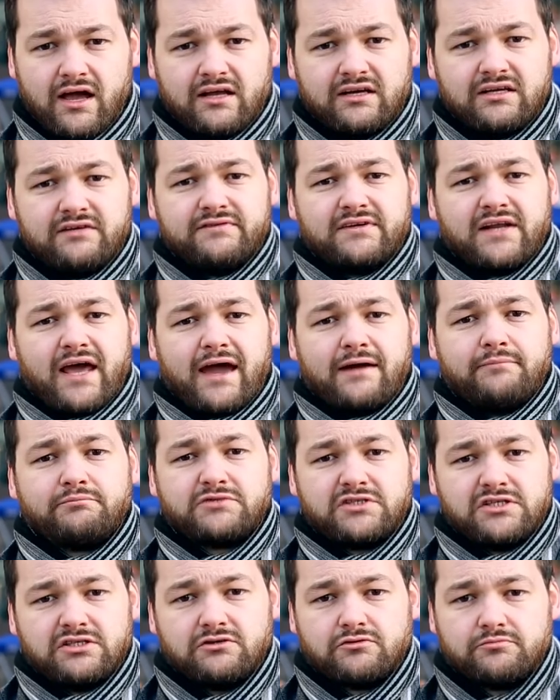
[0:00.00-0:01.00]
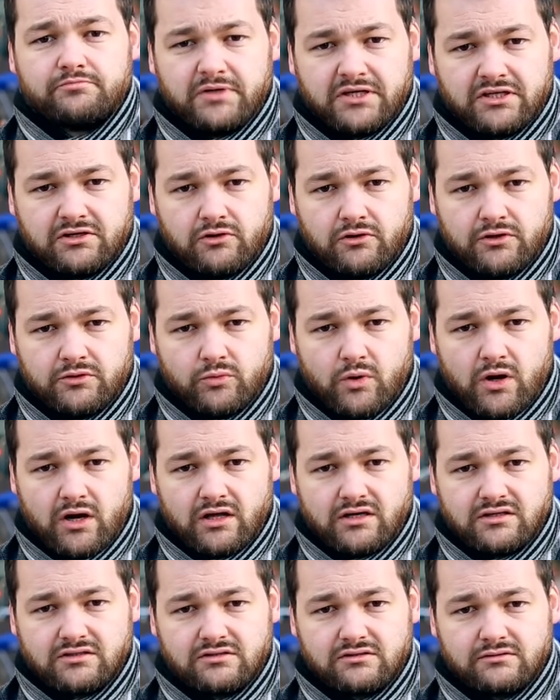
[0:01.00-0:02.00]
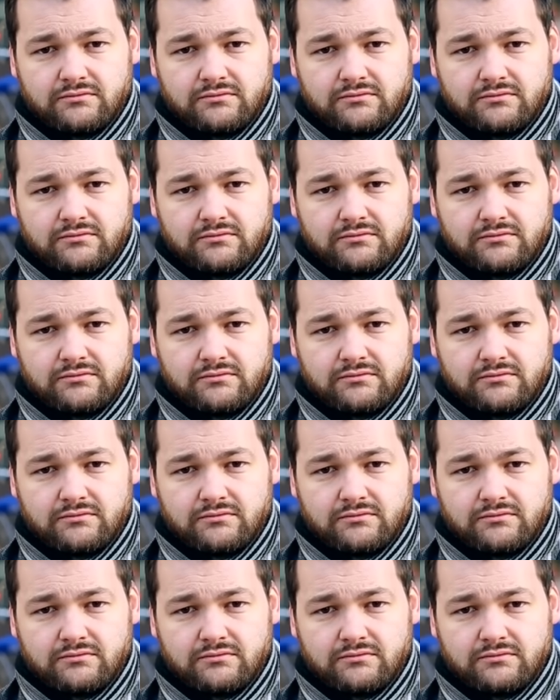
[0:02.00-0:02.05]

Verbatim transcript: and even empty your Bitcoin wallet.